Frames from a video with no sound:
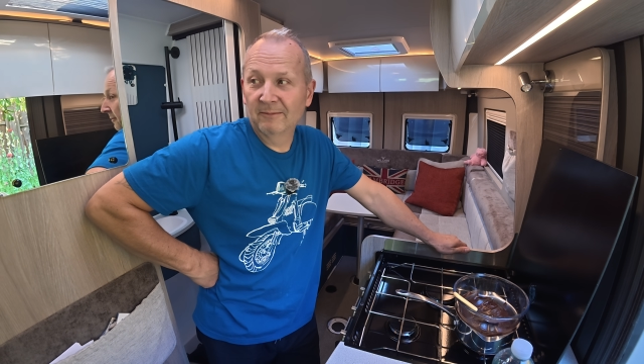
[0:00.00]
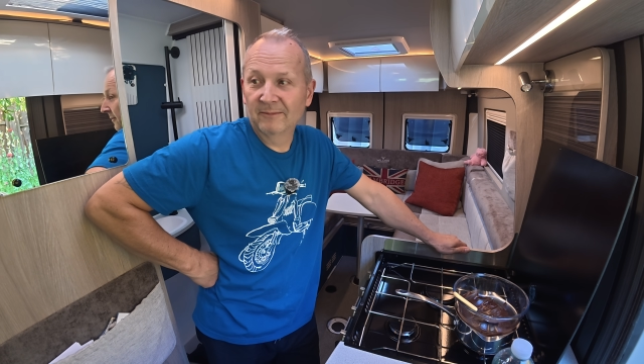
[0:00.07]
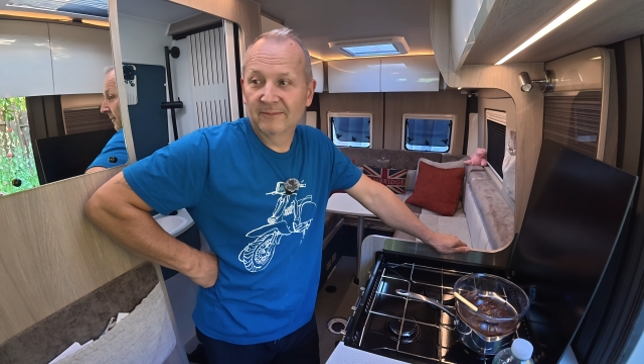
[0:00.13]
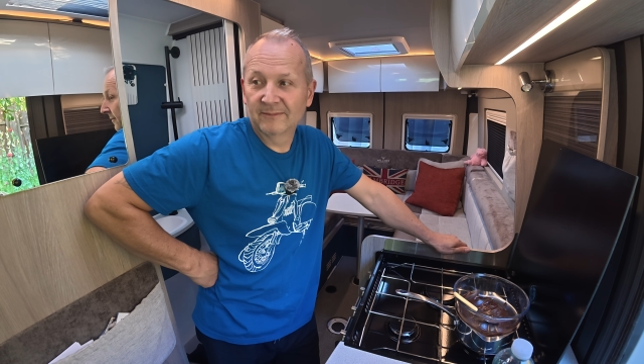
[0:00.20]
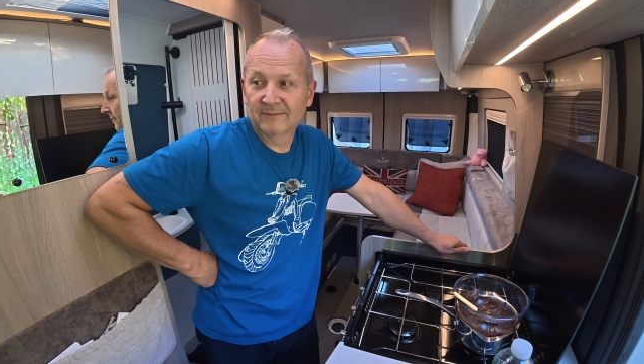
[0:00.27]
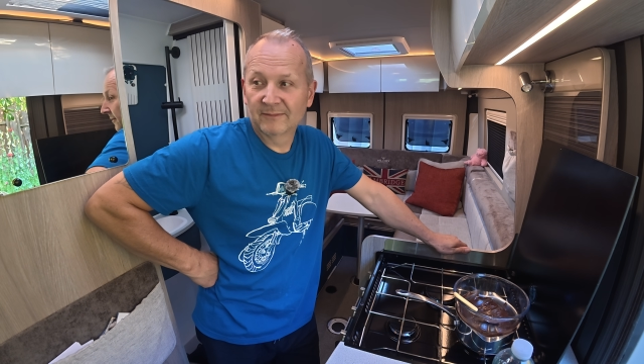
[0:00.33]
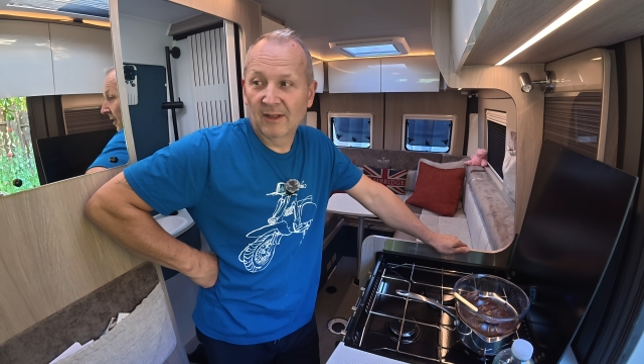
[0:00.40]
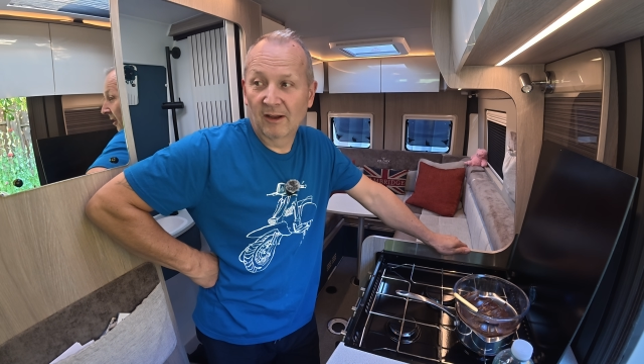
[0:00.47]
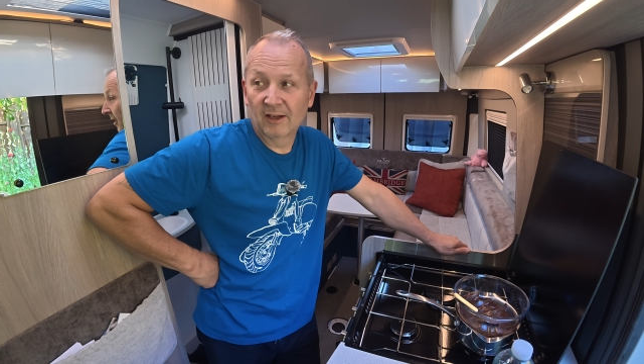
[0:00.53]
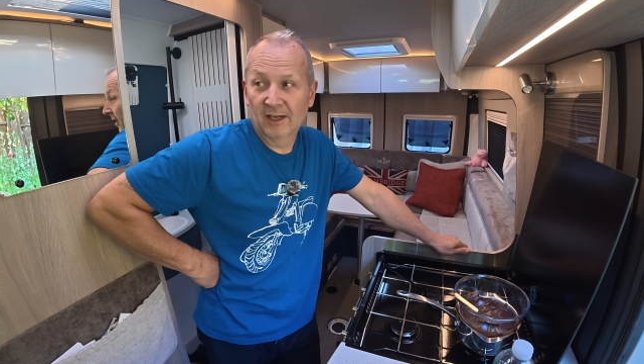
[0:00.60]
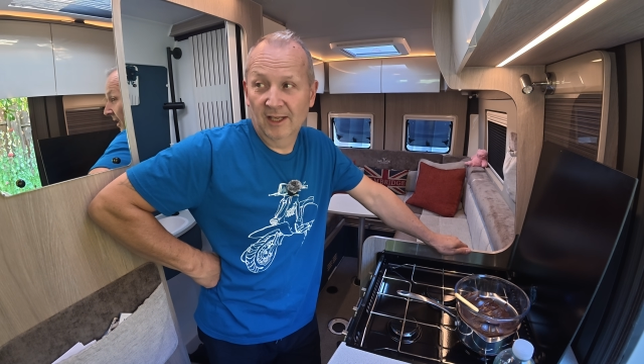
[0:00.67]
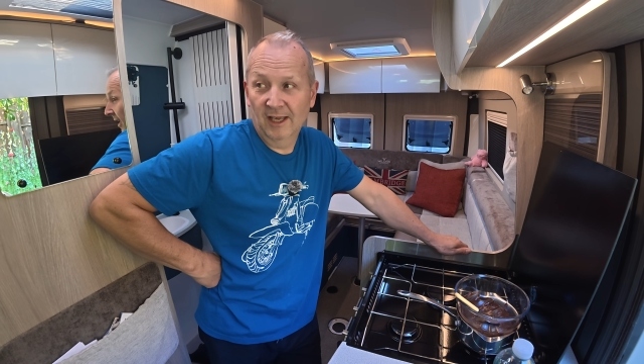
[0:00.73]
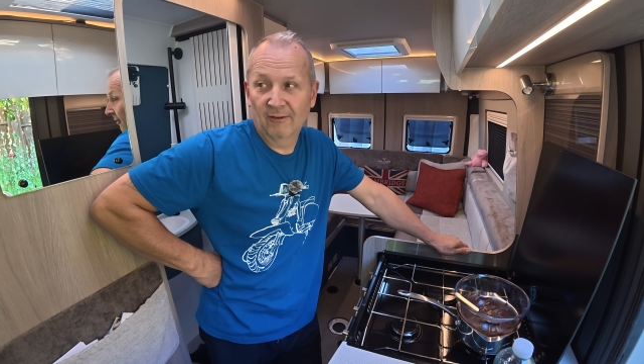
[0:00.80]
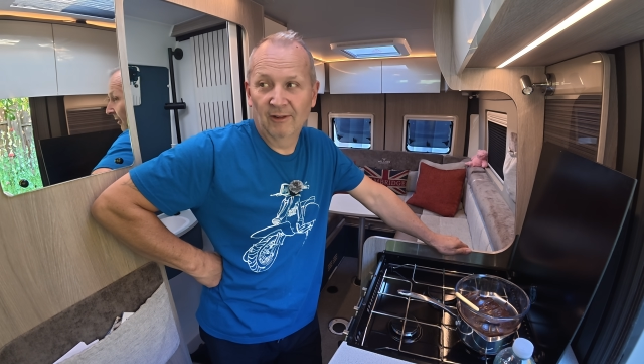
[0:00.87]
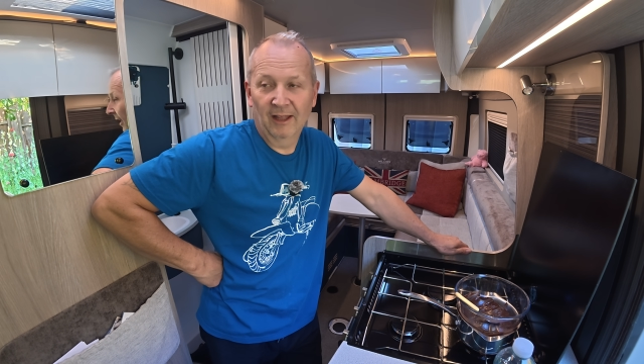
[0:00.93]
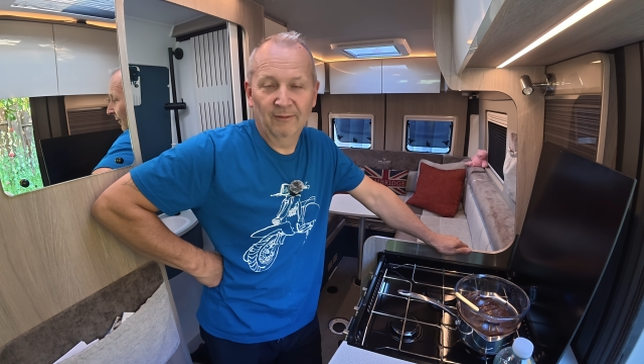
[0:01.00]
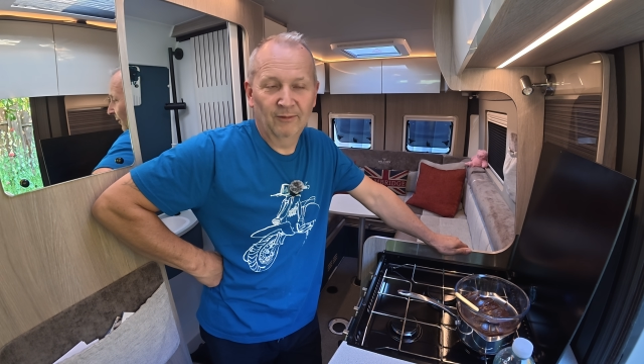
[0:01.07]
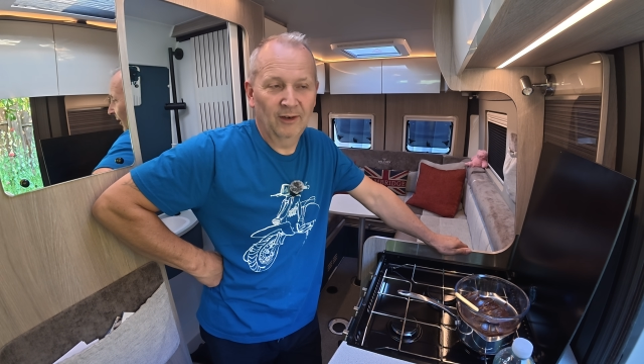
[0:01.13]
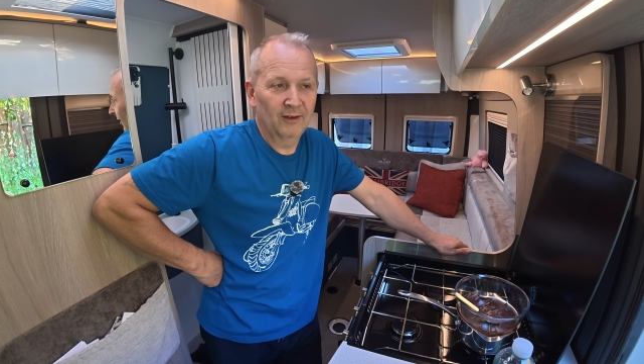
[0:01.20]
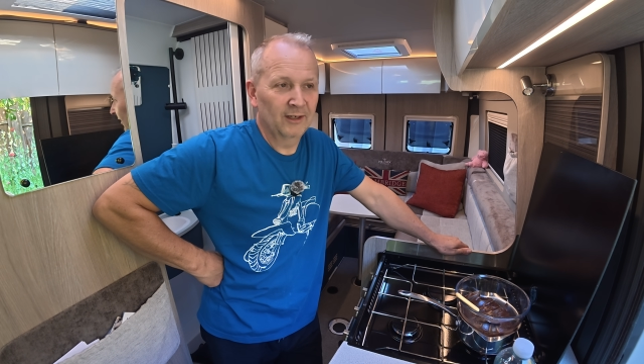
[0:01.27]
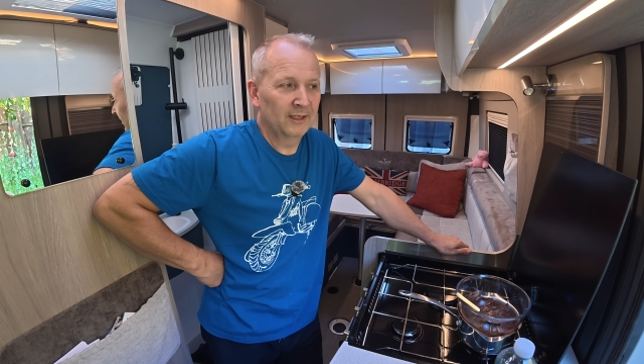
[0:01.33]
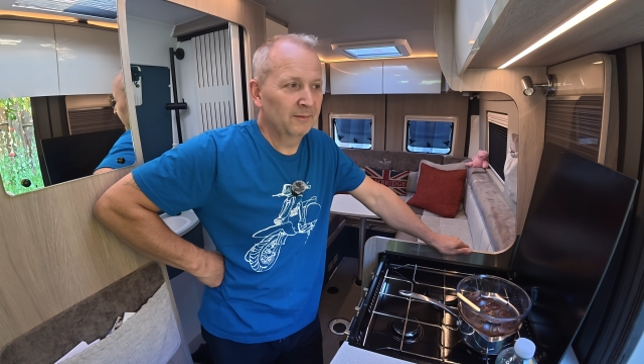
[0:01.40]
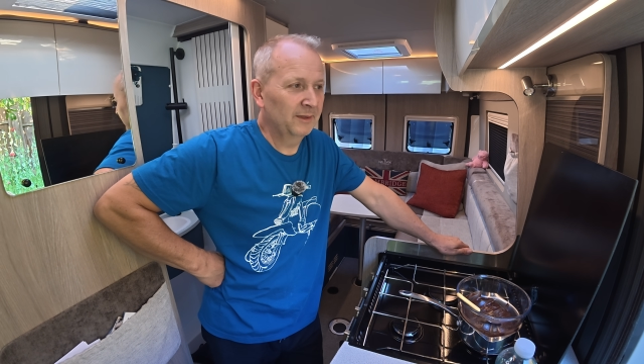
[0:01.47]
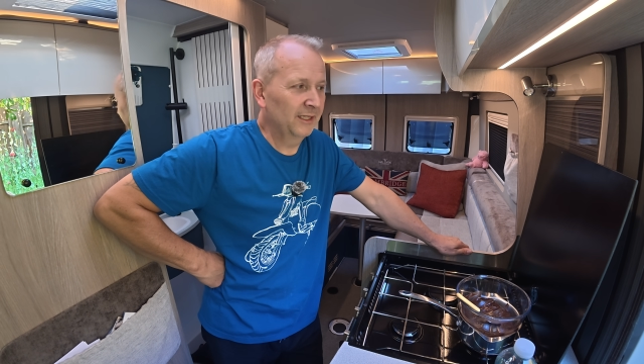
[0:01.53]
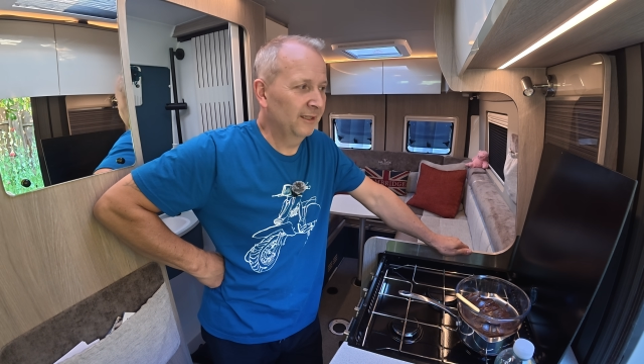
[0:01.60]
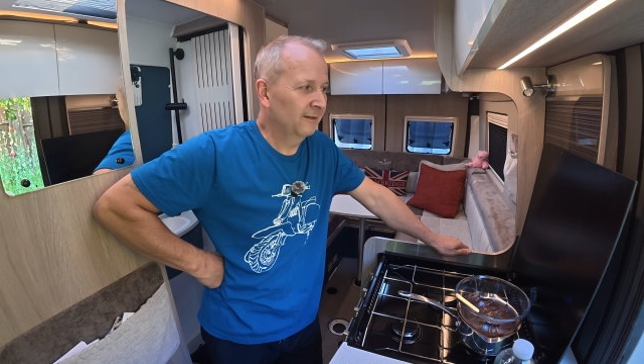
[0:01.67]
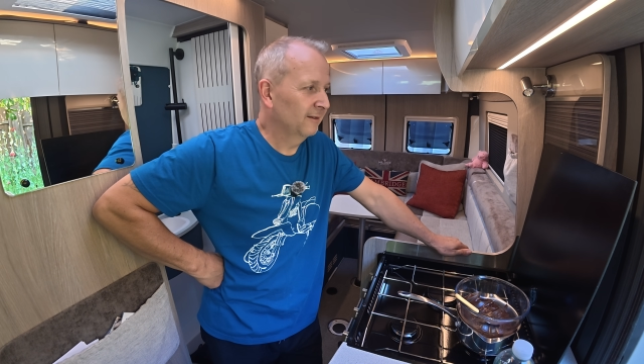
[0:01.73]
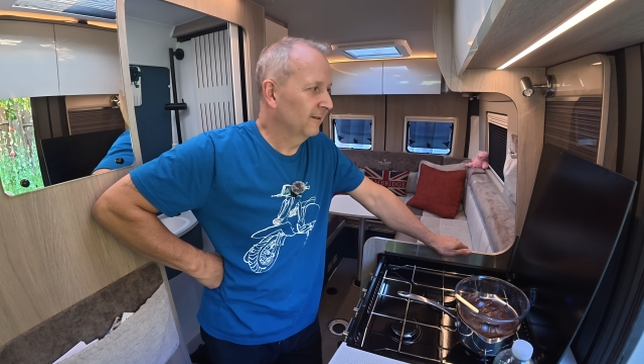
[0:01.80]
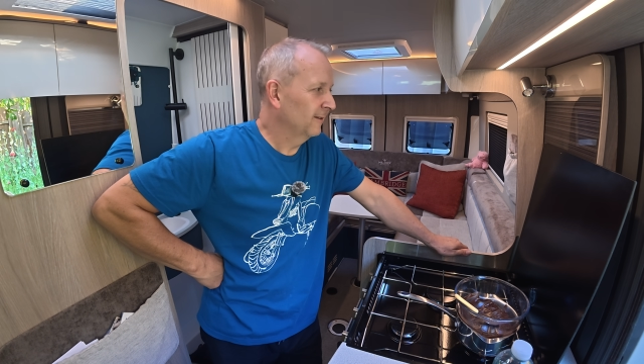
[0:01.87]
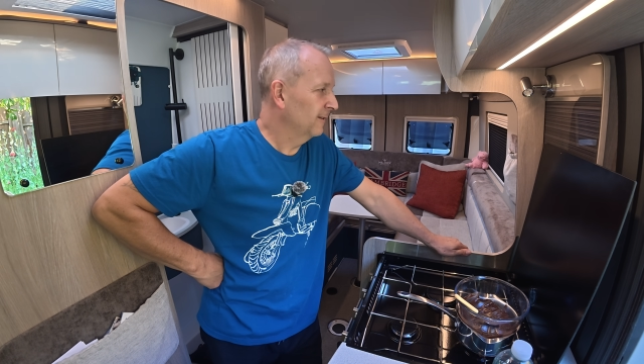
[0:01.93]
try them. I'm going to kill that fly in a minute.